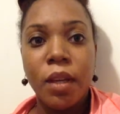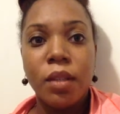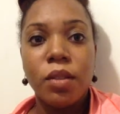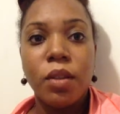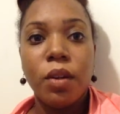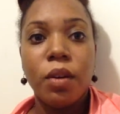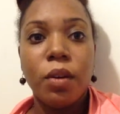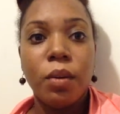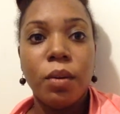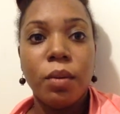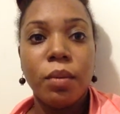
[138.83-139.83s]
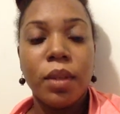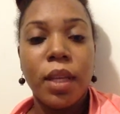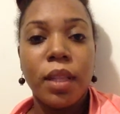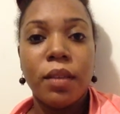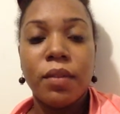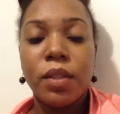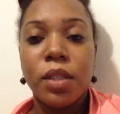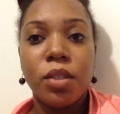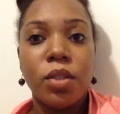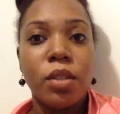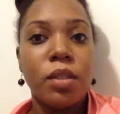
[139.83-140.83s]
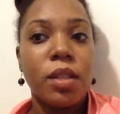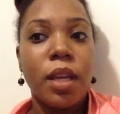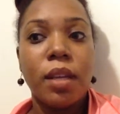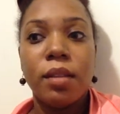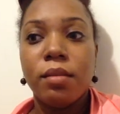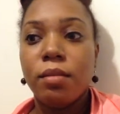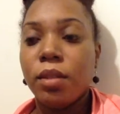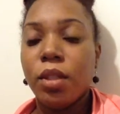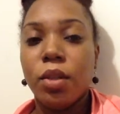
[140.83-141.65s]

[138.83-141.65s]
so that the physicians can,